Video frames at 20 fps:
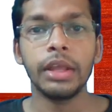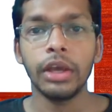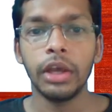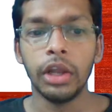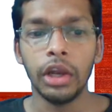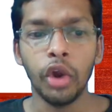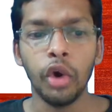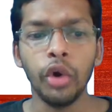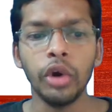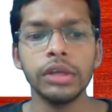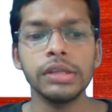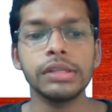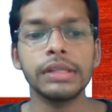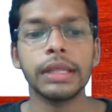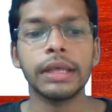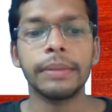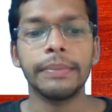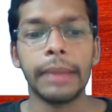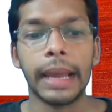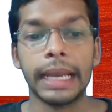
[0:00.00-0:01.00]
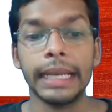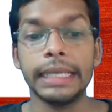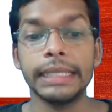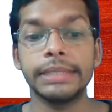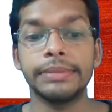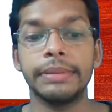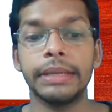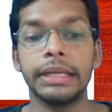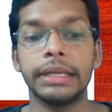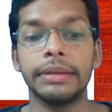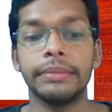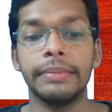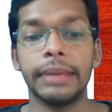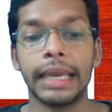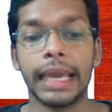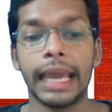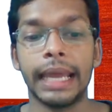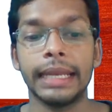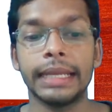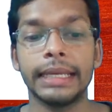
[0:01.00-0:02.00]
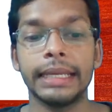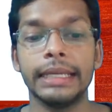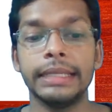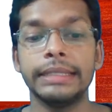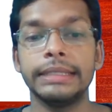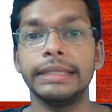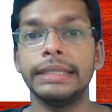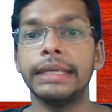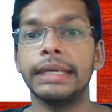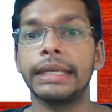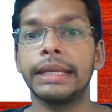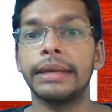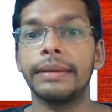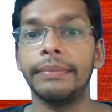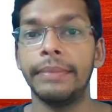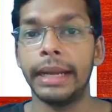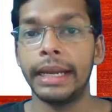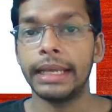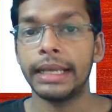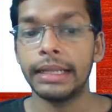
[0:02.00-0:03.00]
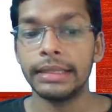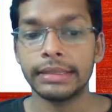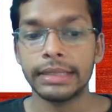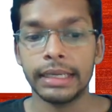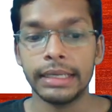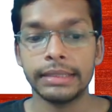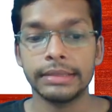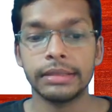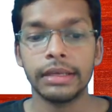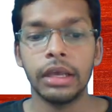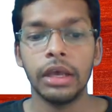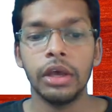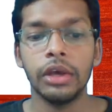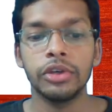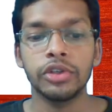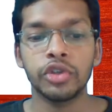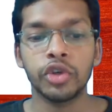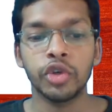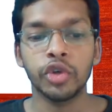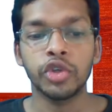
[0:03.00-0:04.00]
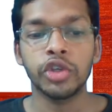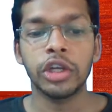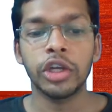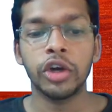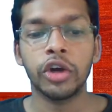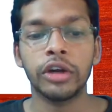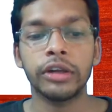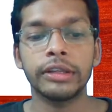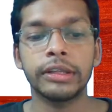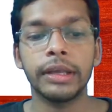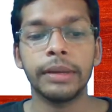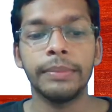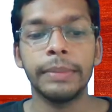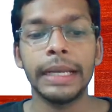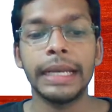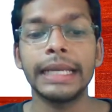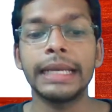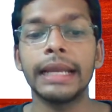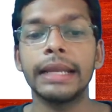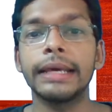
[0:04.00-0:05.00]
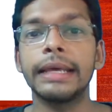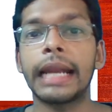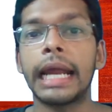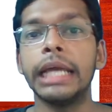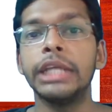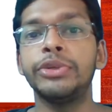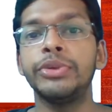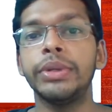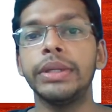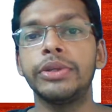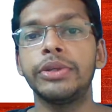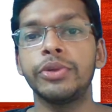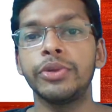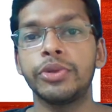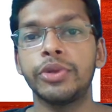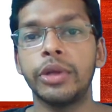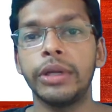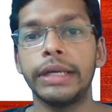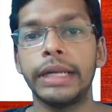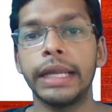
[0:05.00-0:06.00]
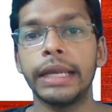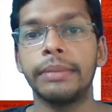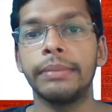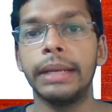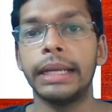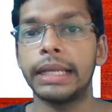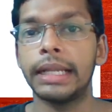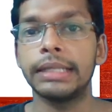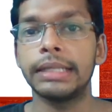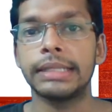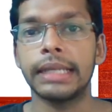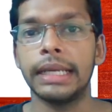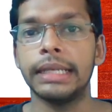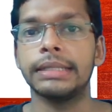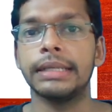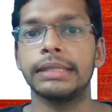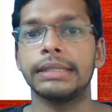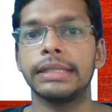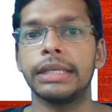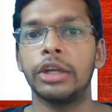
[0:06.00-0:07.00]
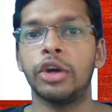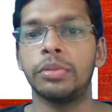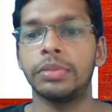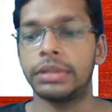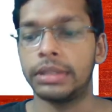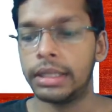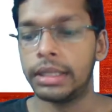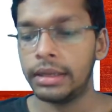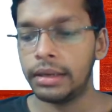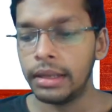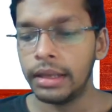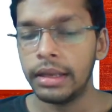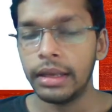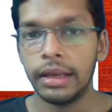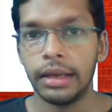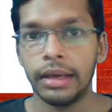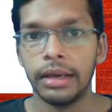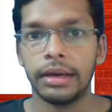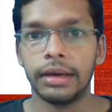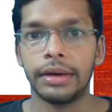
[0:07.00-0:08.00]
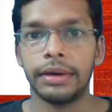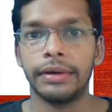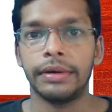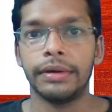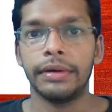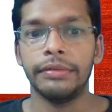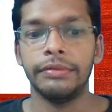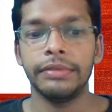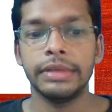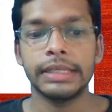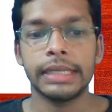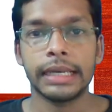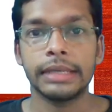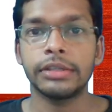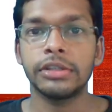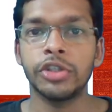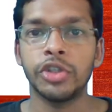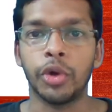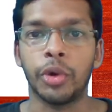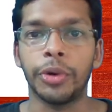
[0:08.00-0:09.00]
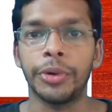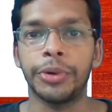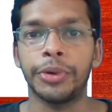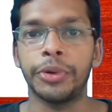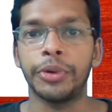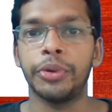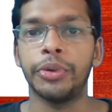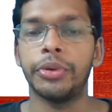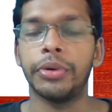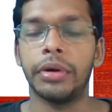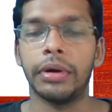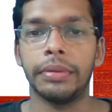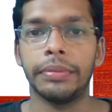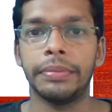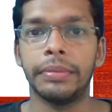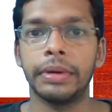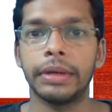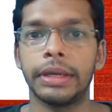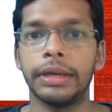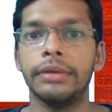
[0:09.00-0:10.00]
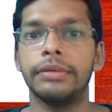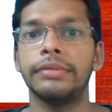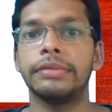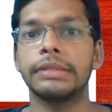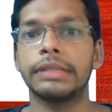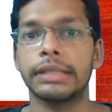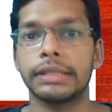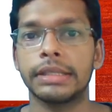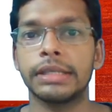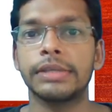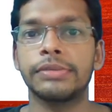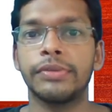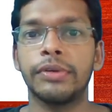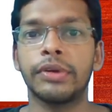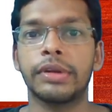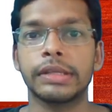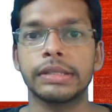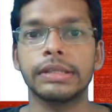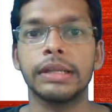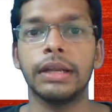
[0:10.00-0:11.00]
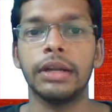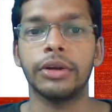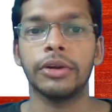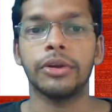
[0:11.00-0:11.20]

Law is there. Management, mechanical engineering, medical science. So usually, or the medical graduates usually take medical science as an optional, which has shown to give successful result